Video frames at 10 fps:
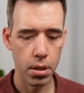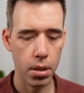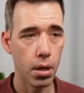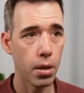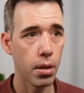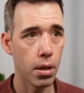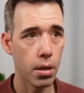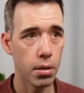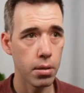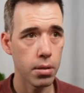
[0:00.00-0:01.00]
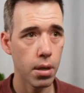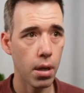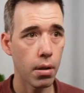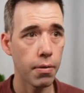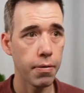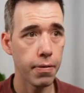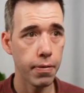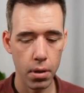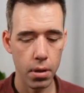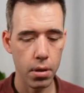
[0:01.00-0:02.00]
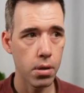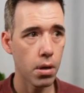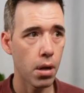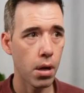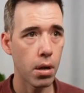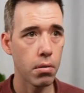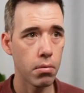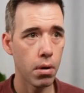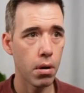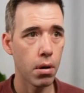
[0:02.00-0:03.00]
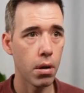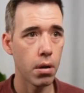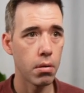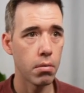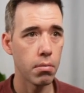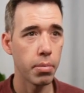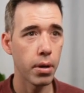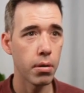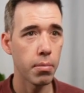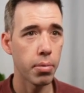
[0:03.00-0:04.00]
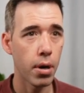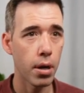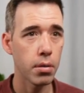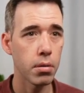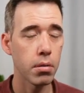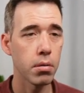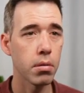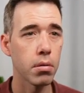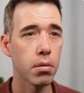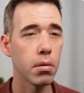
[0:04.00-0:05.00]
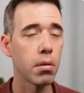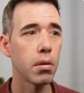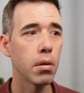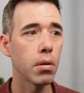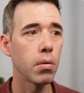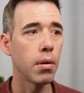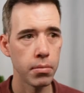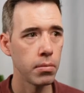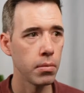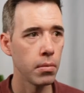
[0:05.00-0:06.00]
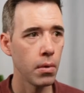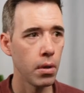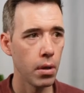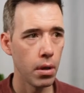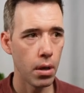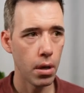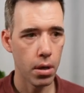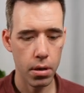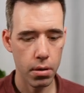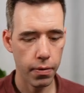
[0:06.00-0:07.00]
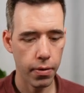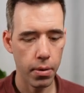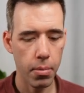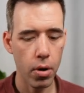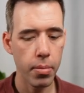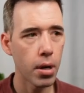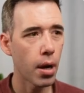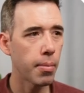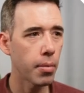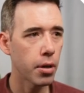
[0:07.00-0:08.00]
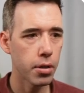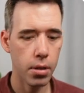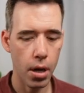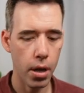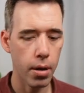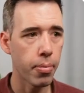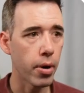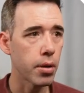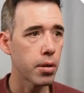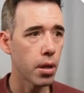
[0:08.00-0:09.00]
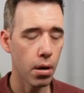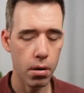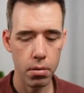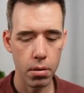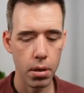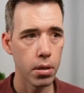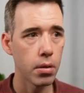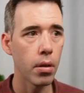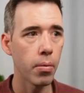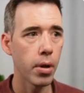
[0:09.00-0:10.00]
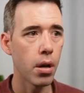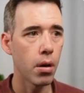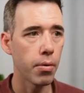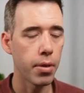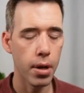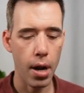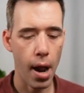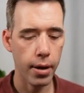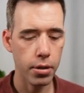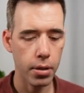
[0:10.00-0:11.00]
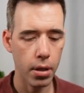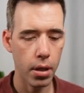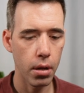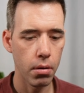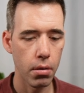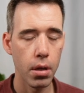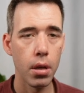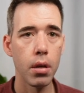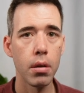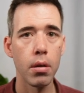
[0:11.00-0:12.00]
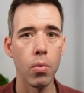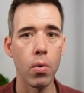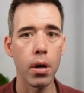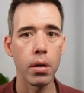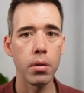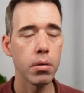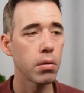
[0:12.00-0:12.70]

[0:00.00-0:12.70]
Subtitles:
and then self.onButtonPress. Cool. And for the moment, I'm just going to add a print here so that we know that it actually worked.